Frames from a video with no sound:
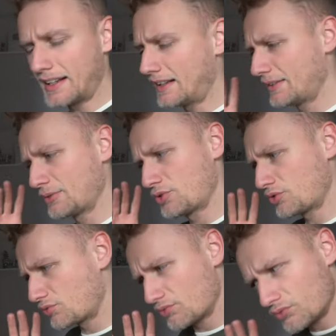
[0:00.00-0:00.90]
and it was
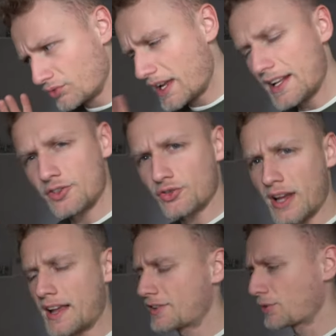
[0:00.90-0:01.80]
just really
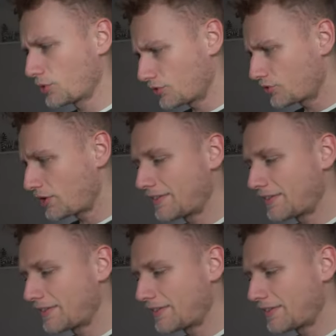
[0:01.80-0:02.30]
strange, and I wasn't sure.